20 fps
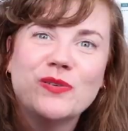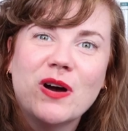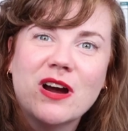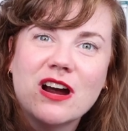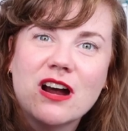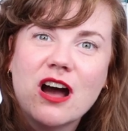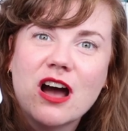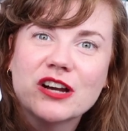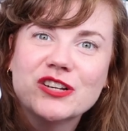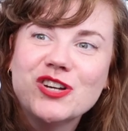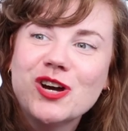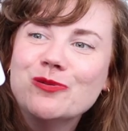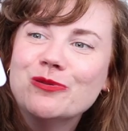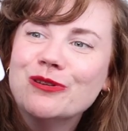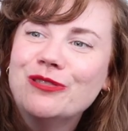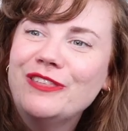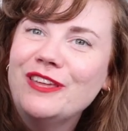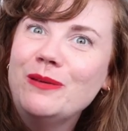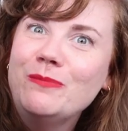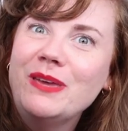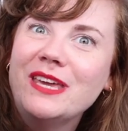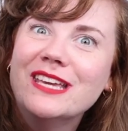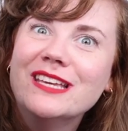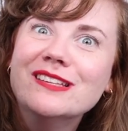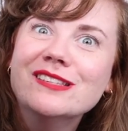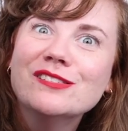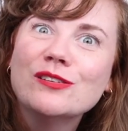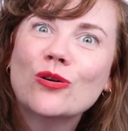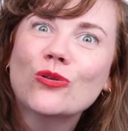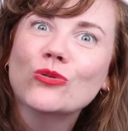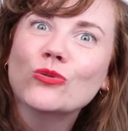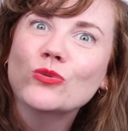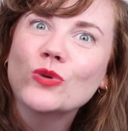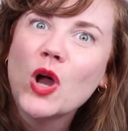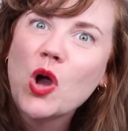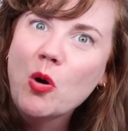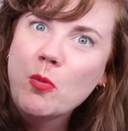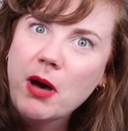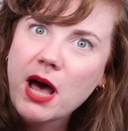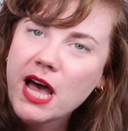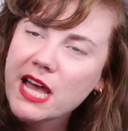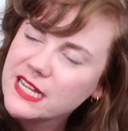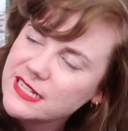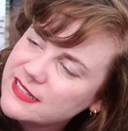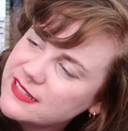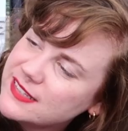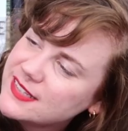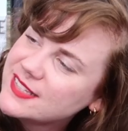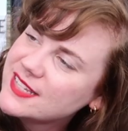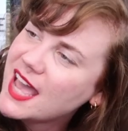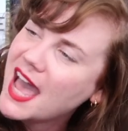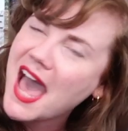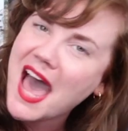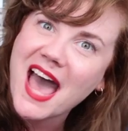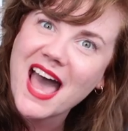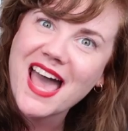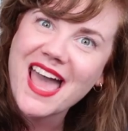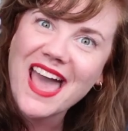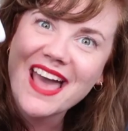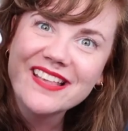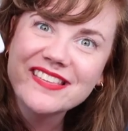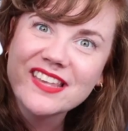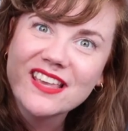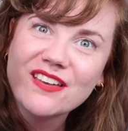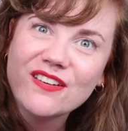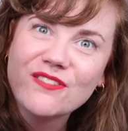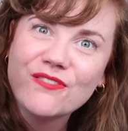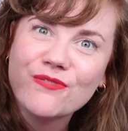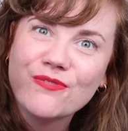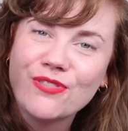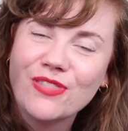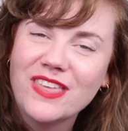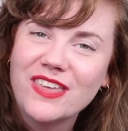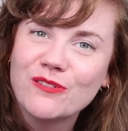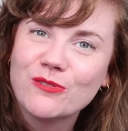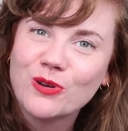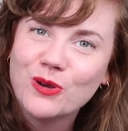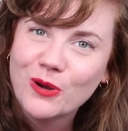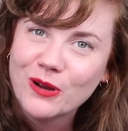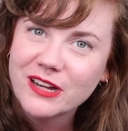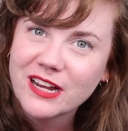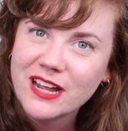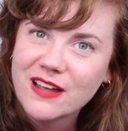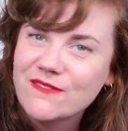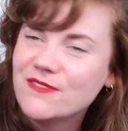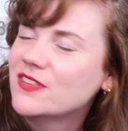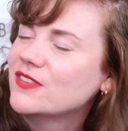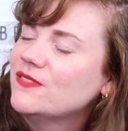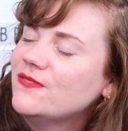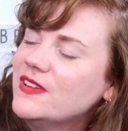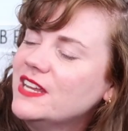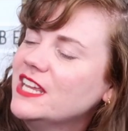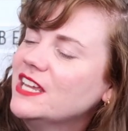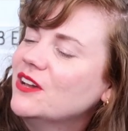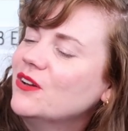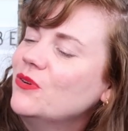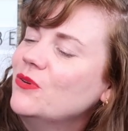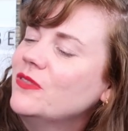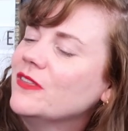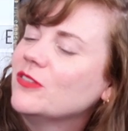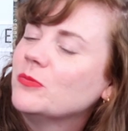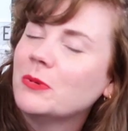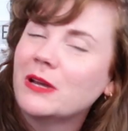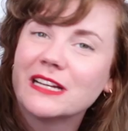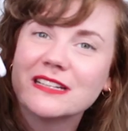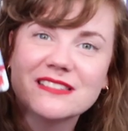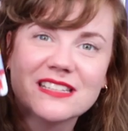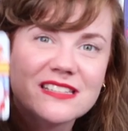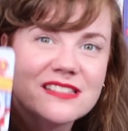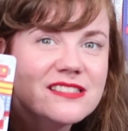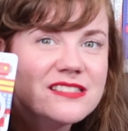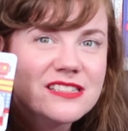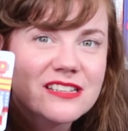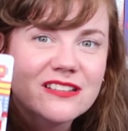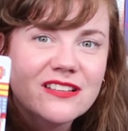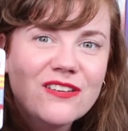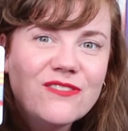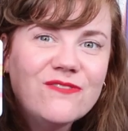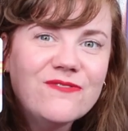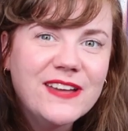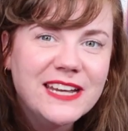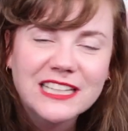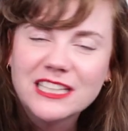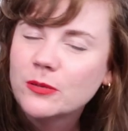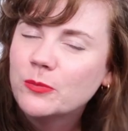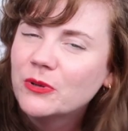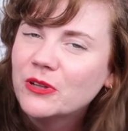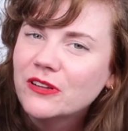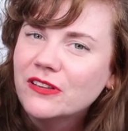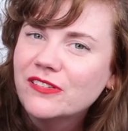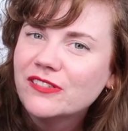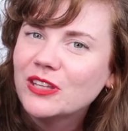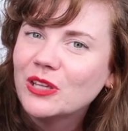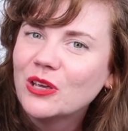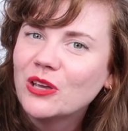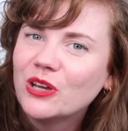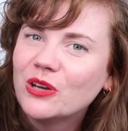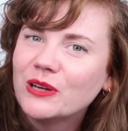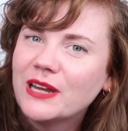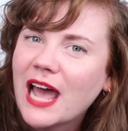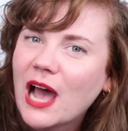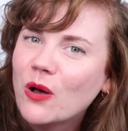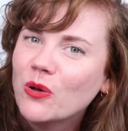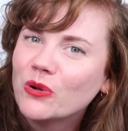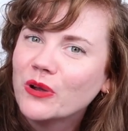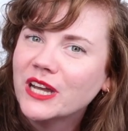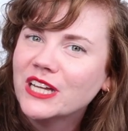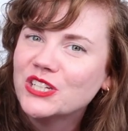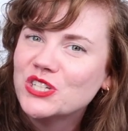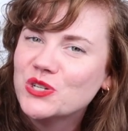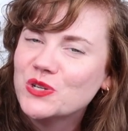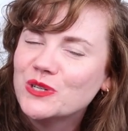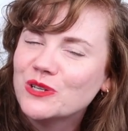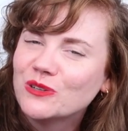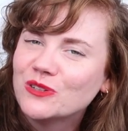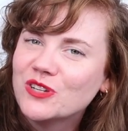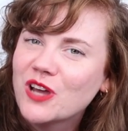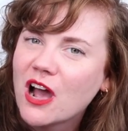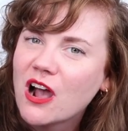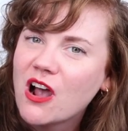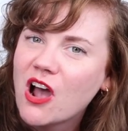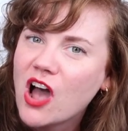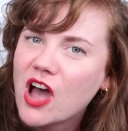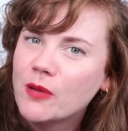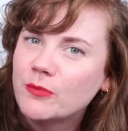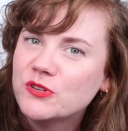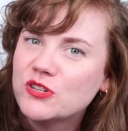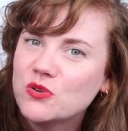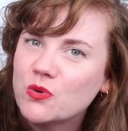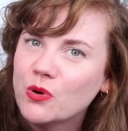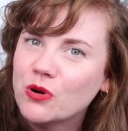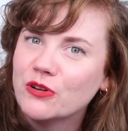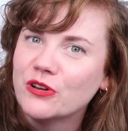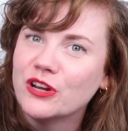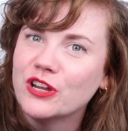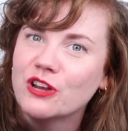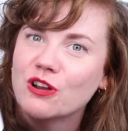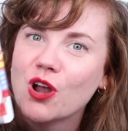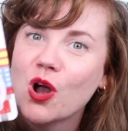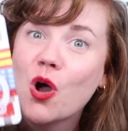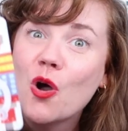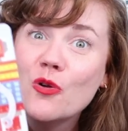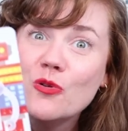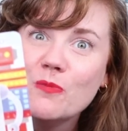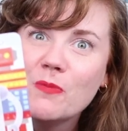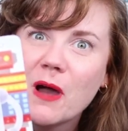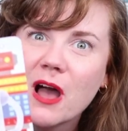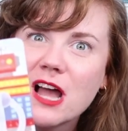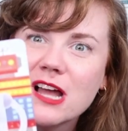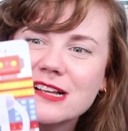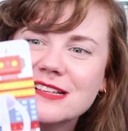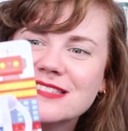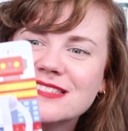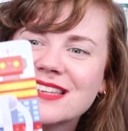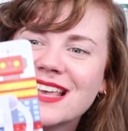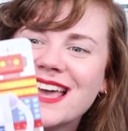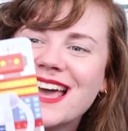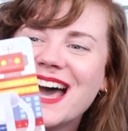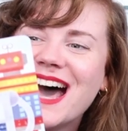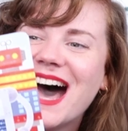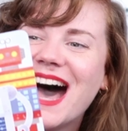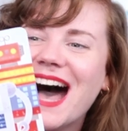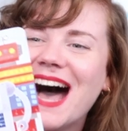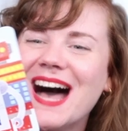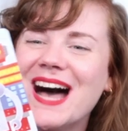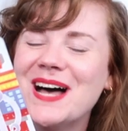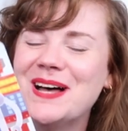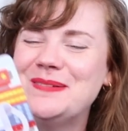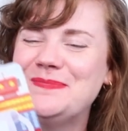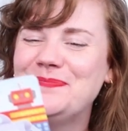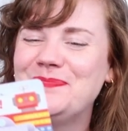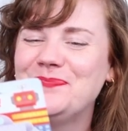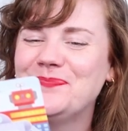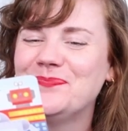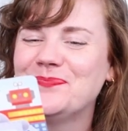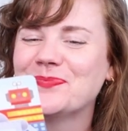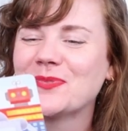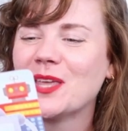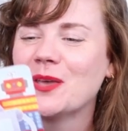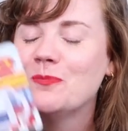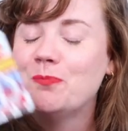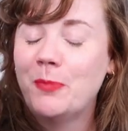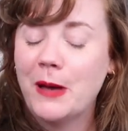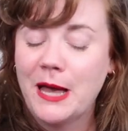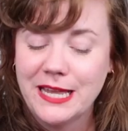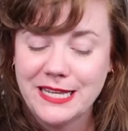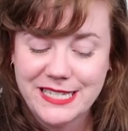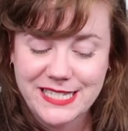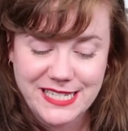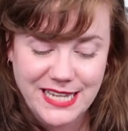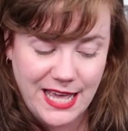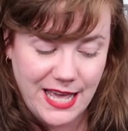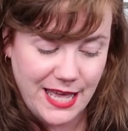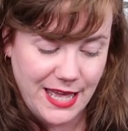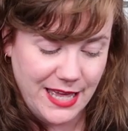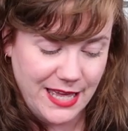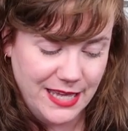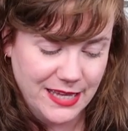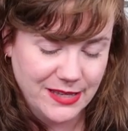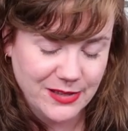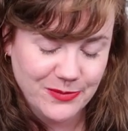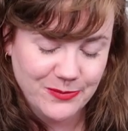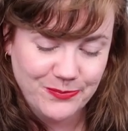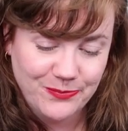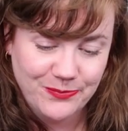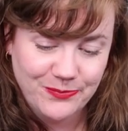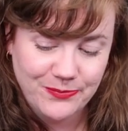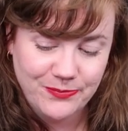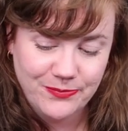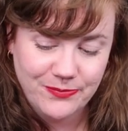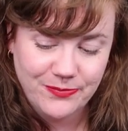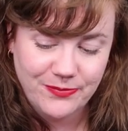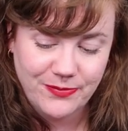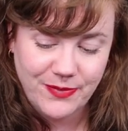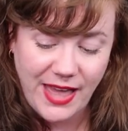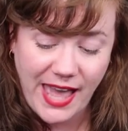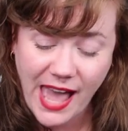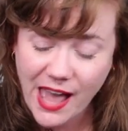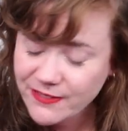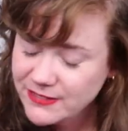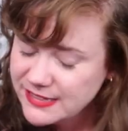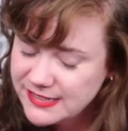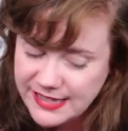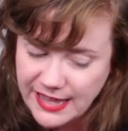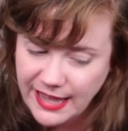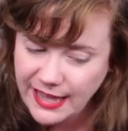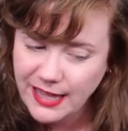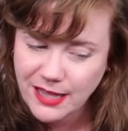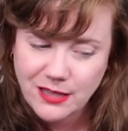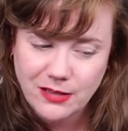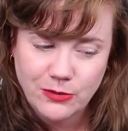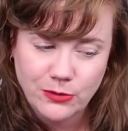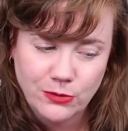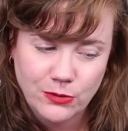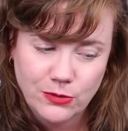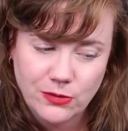So our October theme is robots. As of the recording of this video, this box is still available, so you can go to owlcratejr.com to order your own box. I have to say,